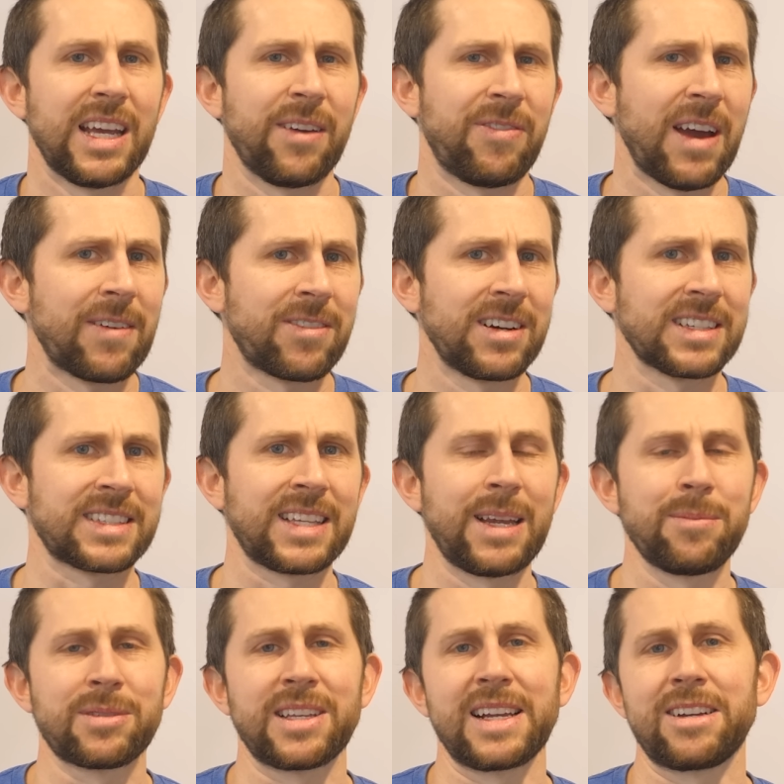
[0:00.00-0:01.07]
If ever it
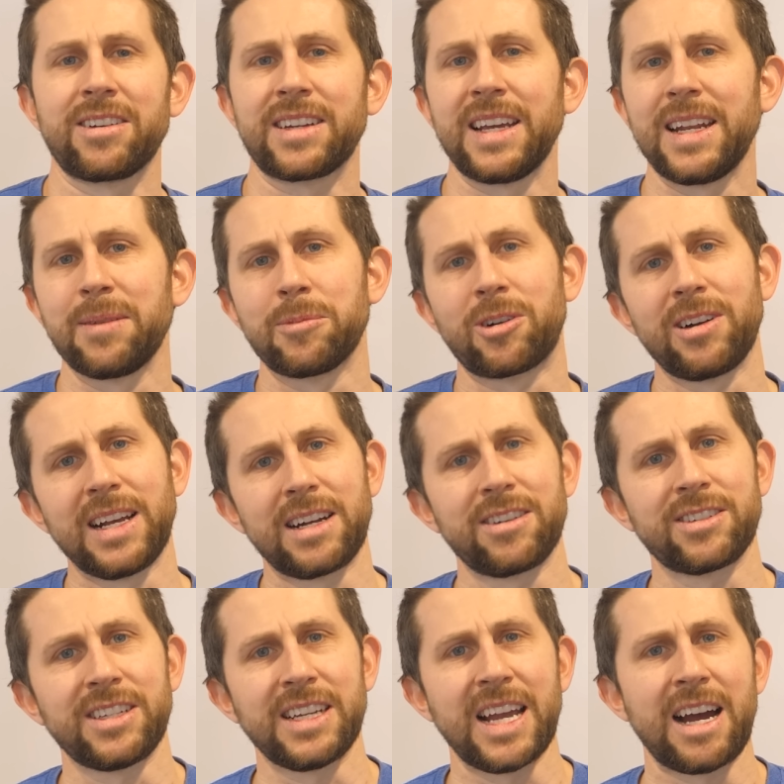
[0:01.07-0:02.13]
seems like you're getting more
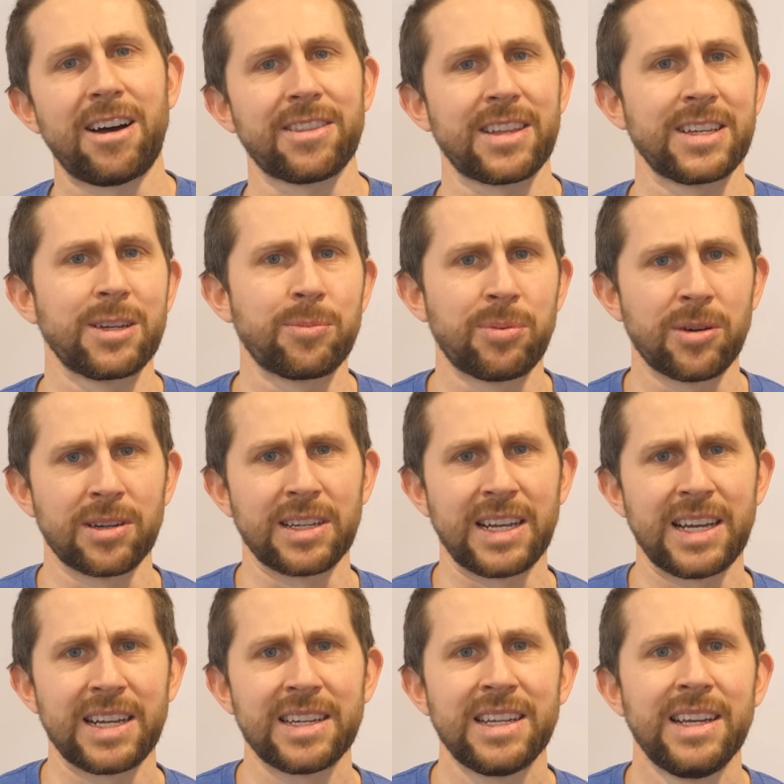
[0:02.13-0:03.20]
energy out than you put
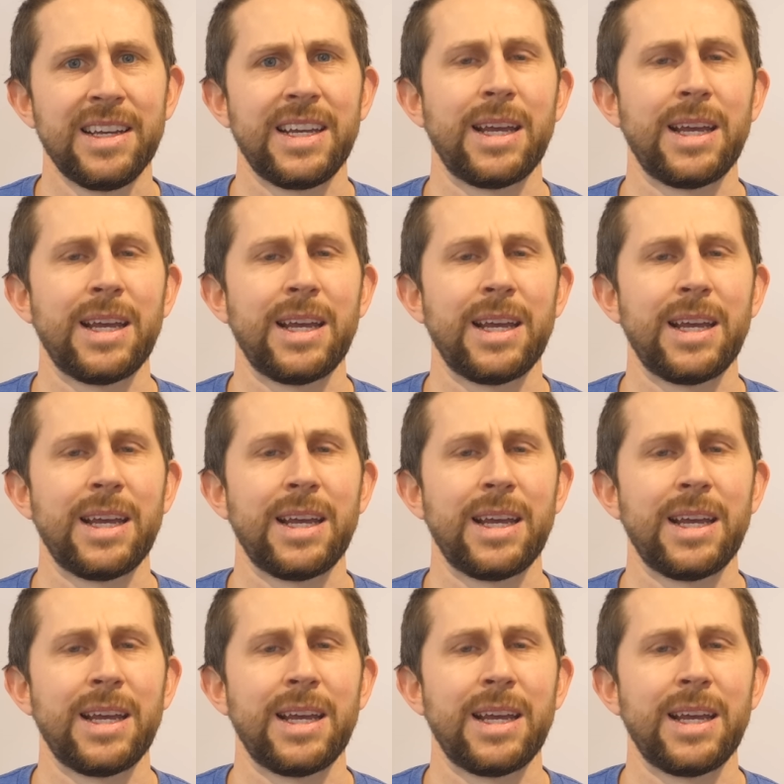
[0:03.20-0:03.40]
in,